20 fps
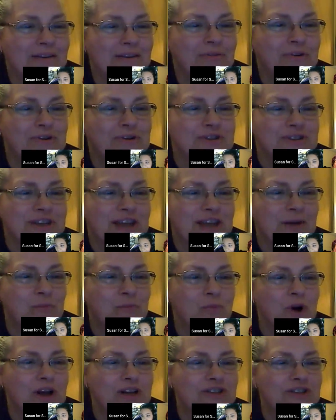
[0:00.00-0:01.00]
First time
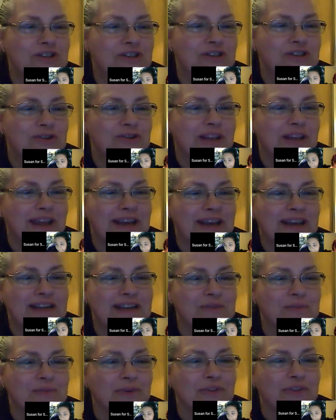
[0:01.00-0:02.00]
watching you
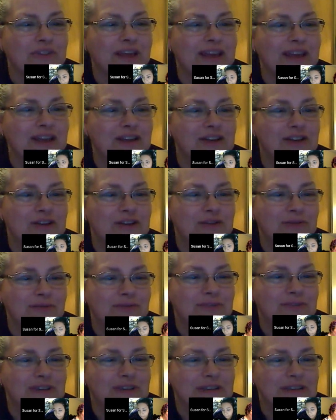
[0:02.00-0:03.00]
ladies. Well, thank you.
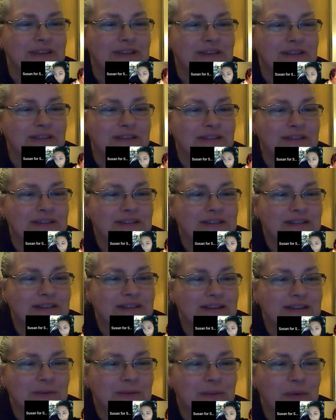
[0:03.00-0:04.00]

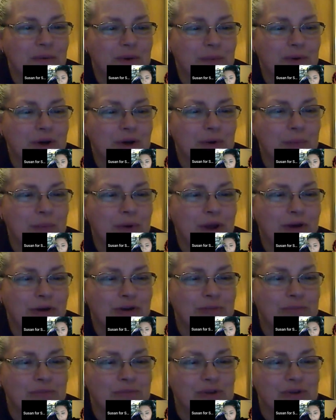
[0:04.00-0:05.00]
We want to
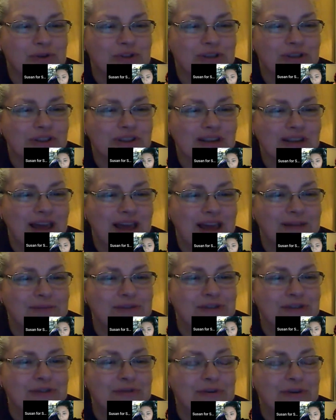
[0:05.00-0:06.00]
welcome you to the live
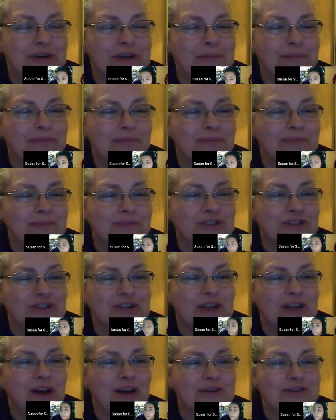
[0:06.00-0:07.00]
stream.
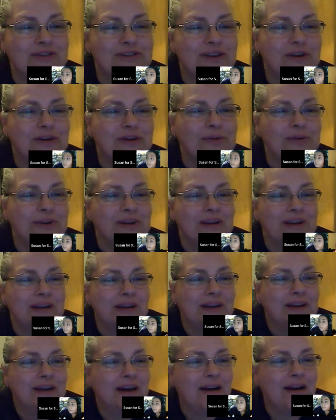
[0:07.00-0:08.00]
She also
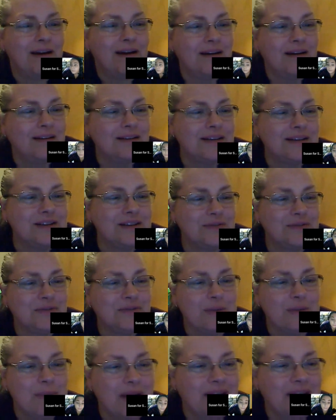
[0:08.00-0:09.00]
is
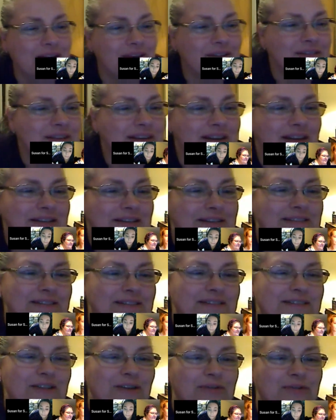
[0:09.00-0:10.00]
female.
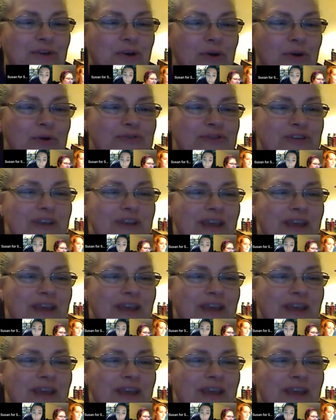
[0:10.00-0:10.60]
Don't know if she